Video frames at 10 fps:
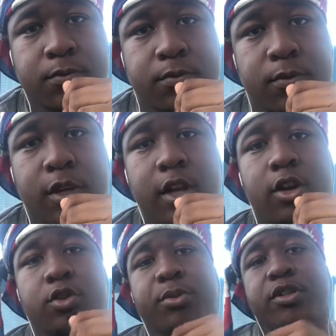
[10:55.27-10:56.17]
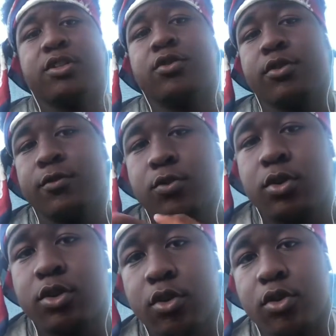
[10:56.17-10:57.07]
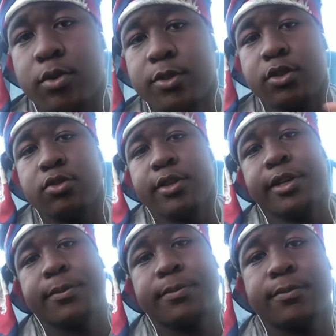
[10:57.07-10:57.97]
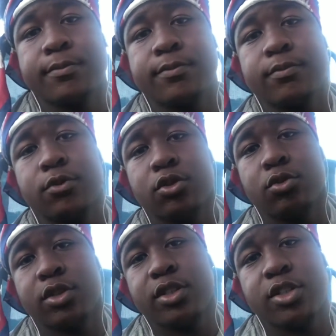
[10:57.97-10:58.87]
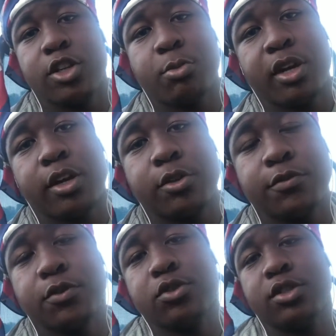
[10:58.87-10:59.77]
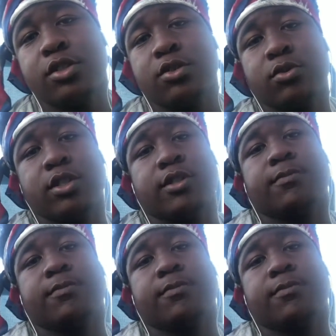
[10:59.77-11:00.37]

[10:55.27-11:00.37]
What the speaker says: It all depends on if you want to grow up to do that. You want to determine how your future is with that.